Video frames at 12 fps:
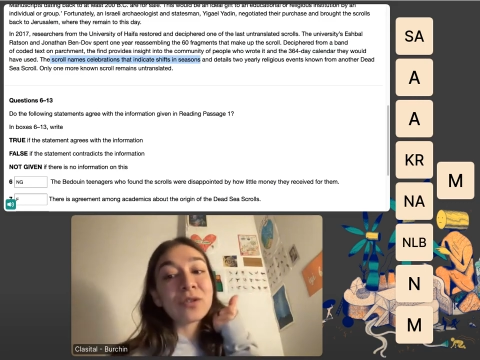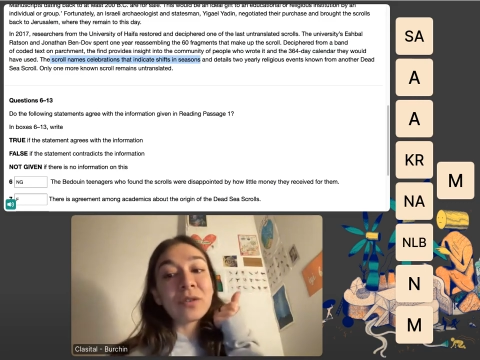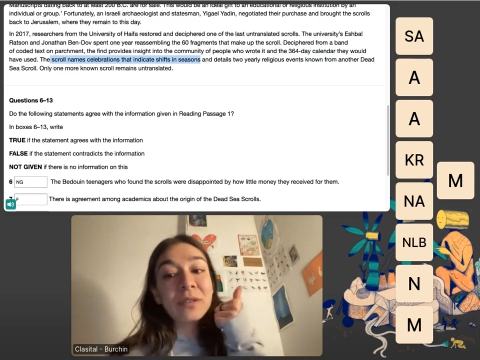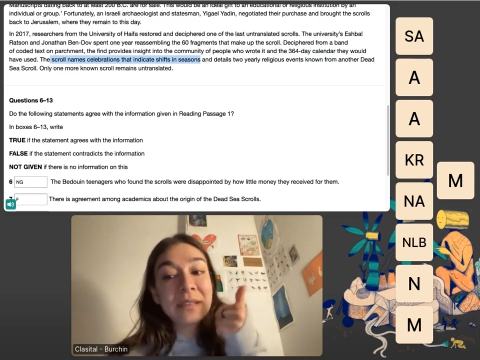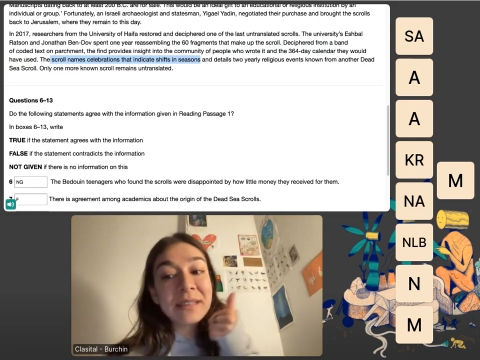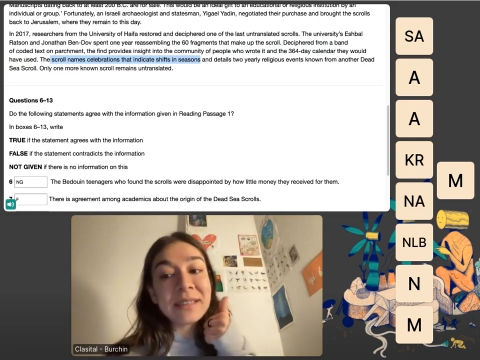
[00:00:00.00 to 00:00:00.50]
So
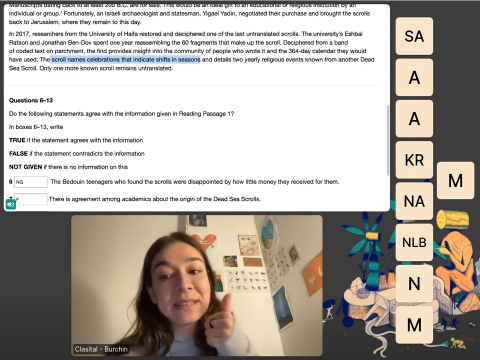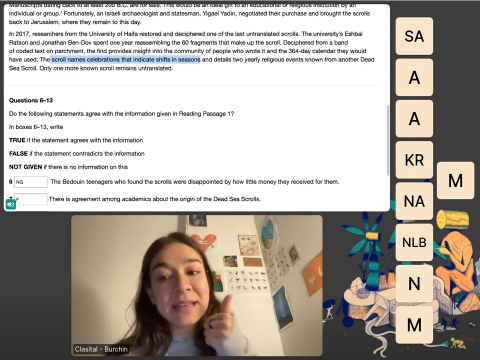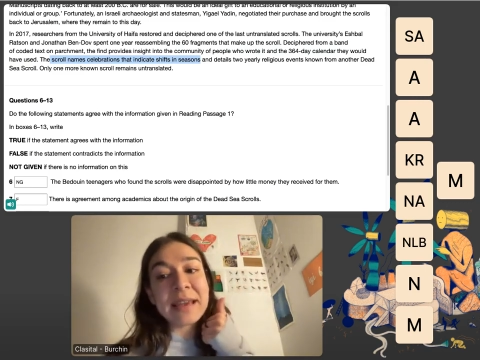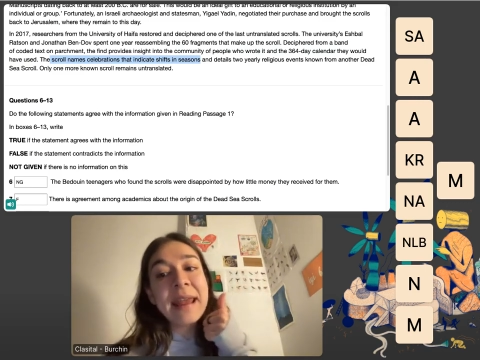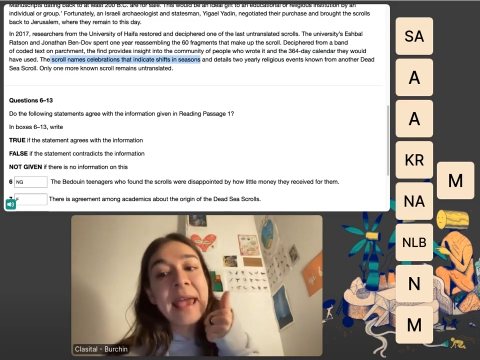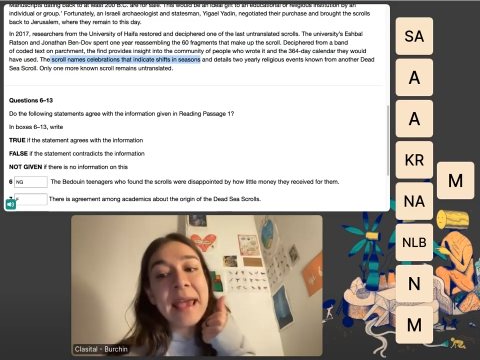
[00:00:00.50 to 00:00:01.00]
this is
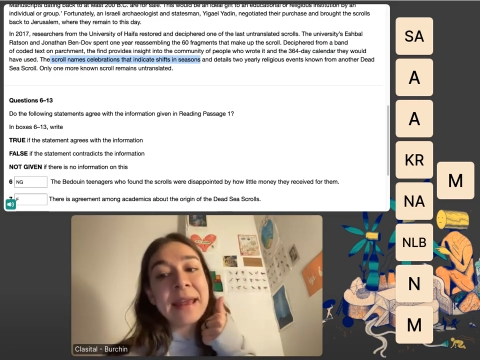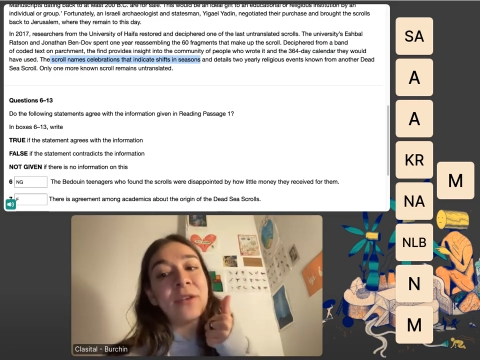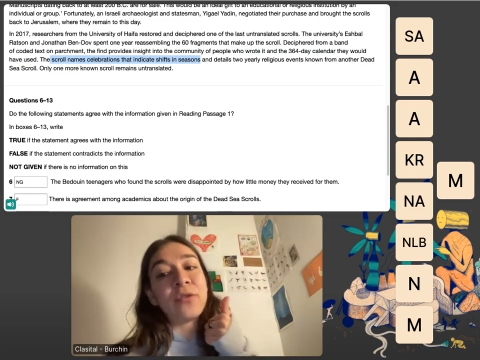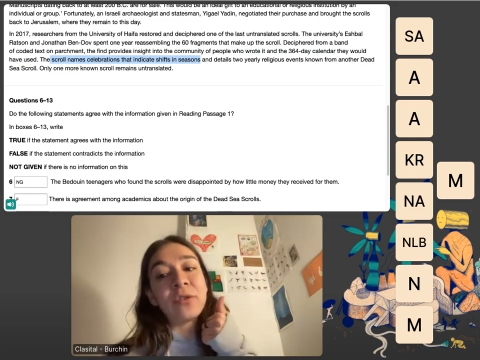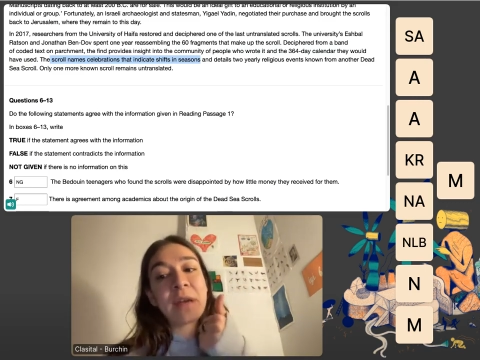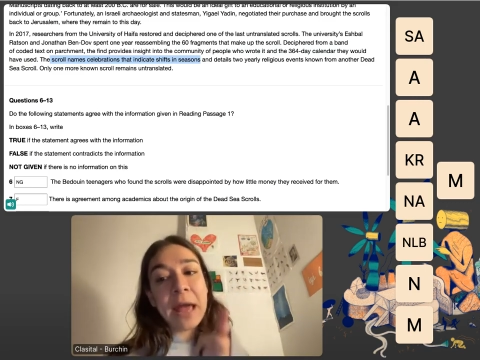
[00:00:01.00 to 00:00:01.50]
an
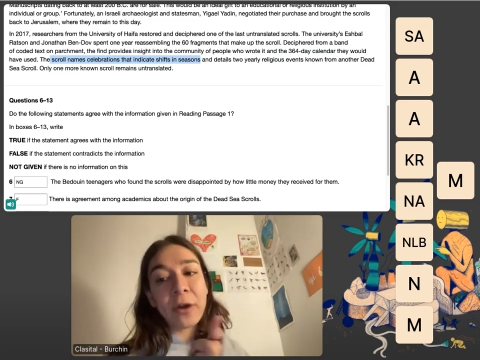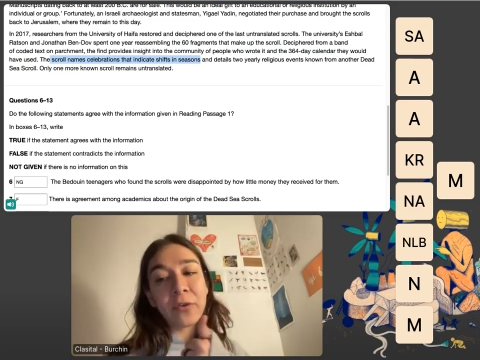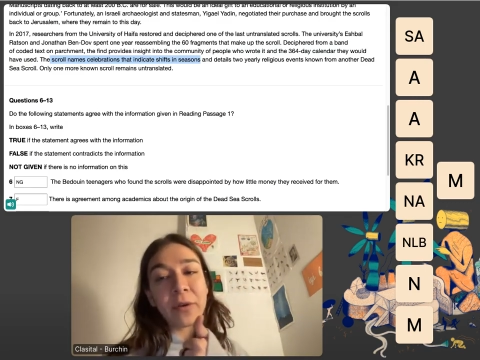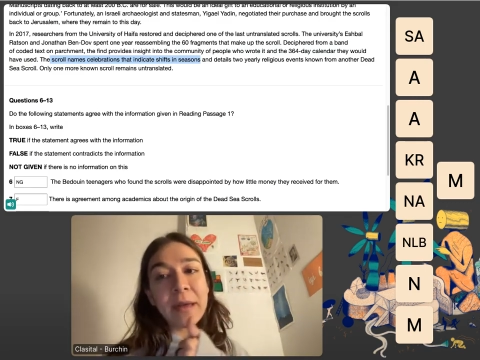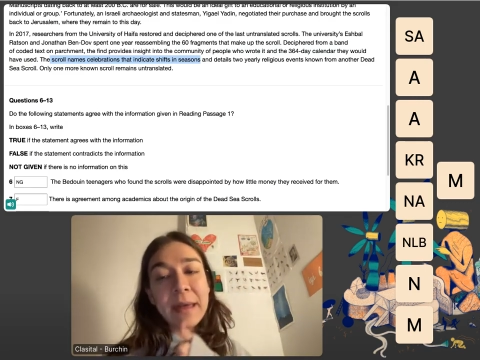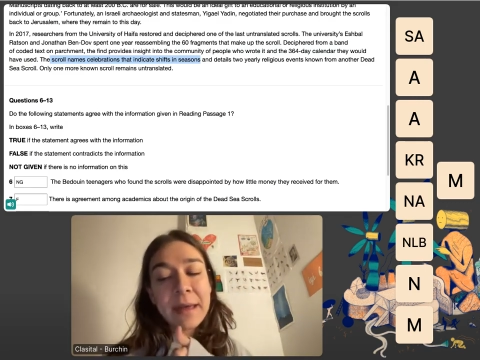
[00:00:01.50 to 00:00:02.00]
annual
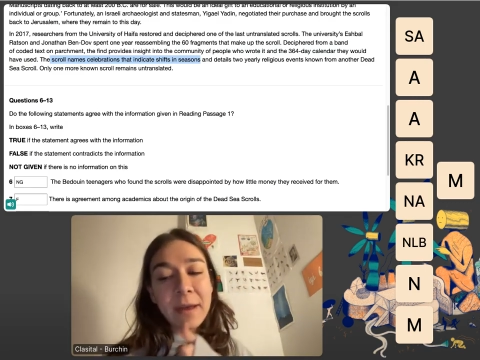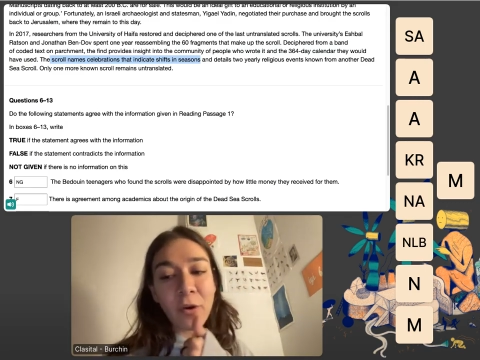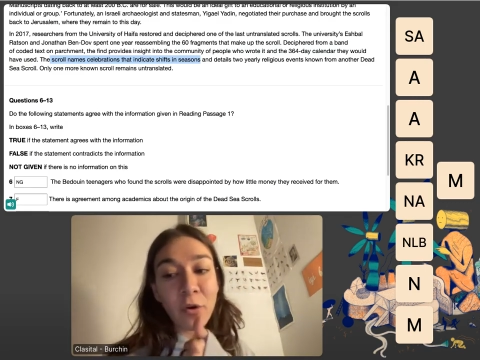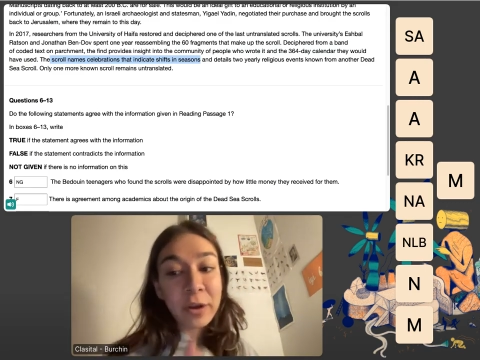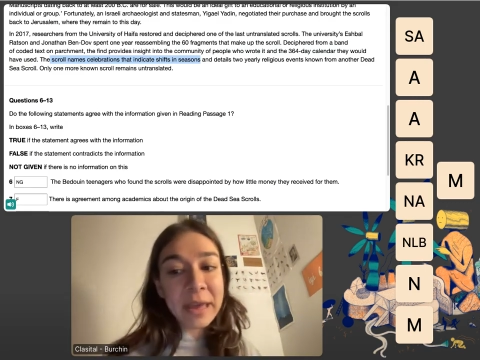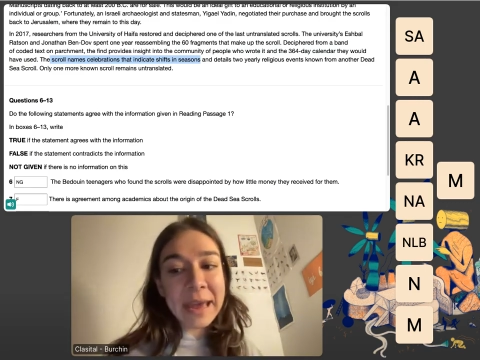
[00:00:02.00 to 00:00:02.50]

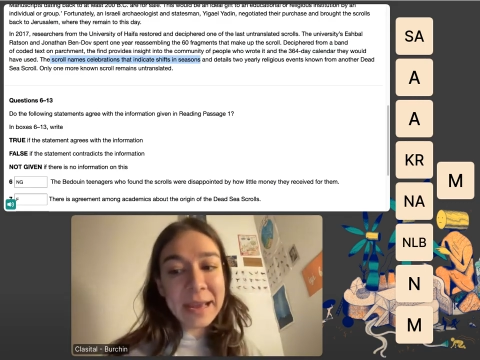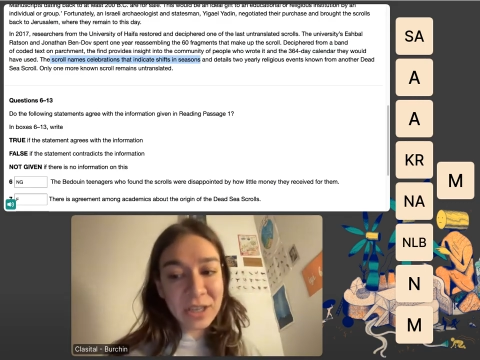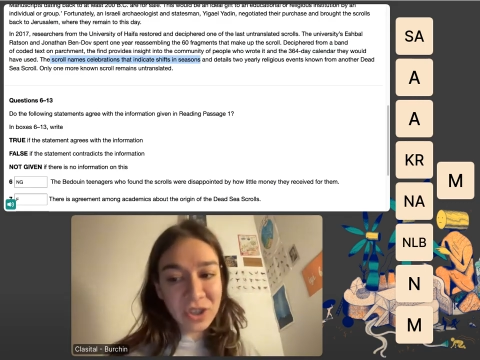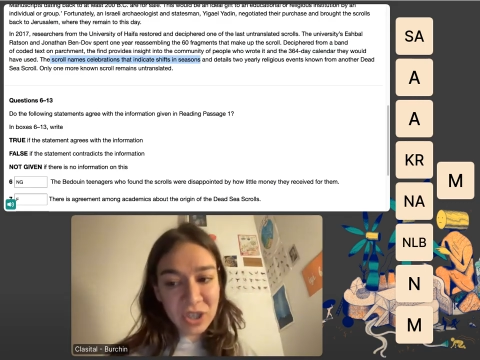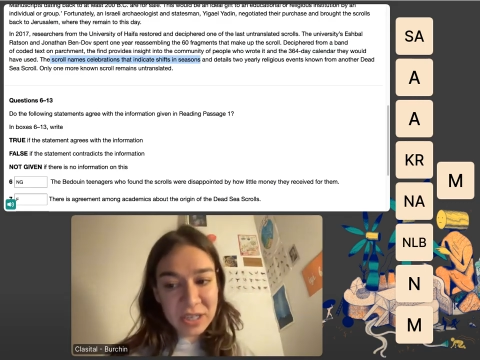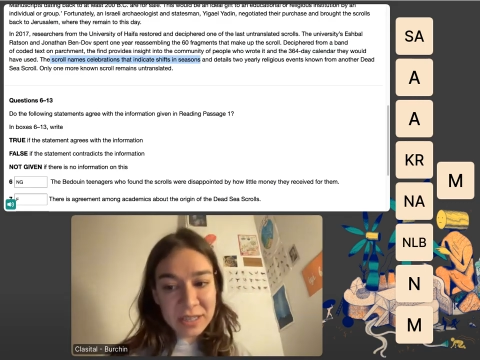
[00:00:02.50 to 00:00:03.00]

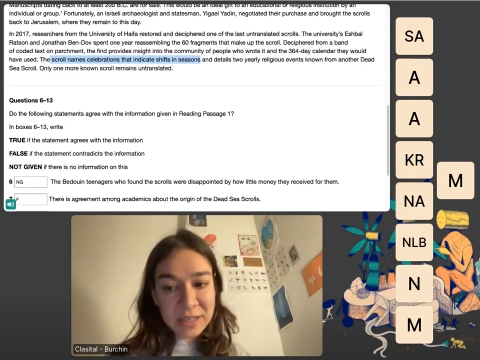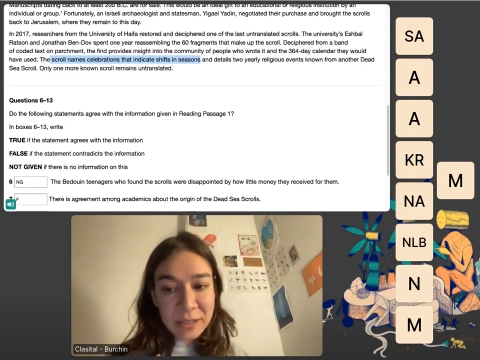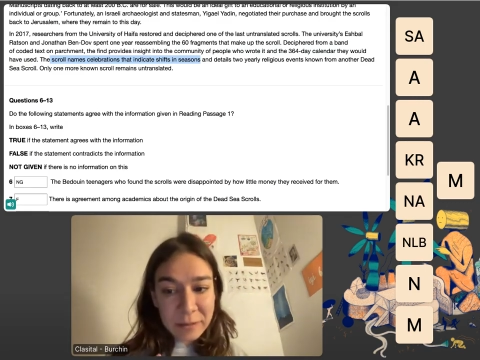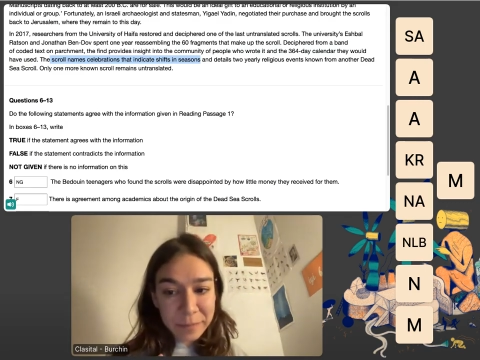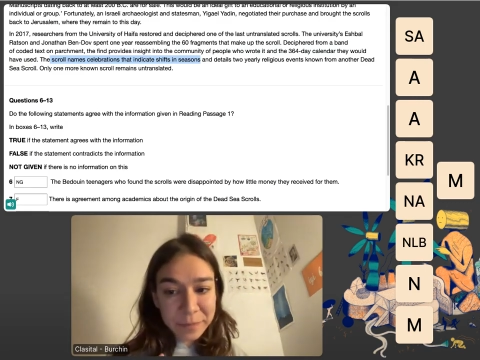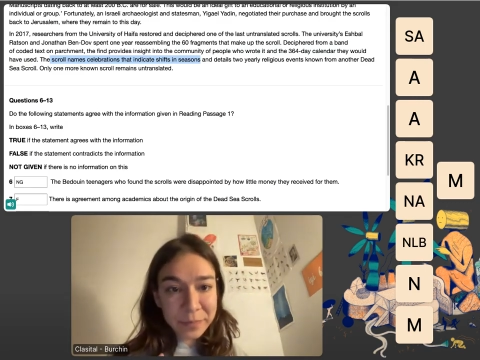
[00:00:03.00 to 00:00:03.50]

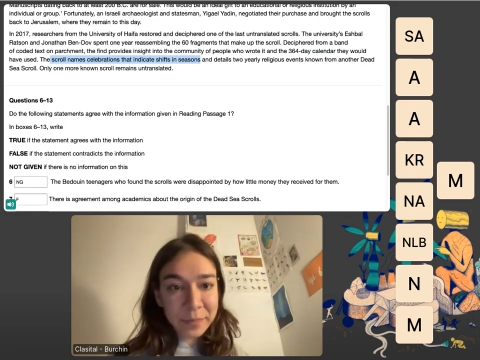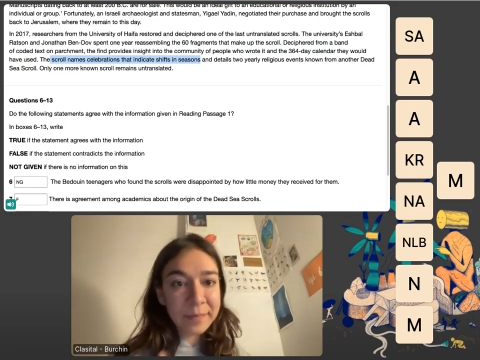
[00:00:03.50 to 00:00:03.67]
occasion.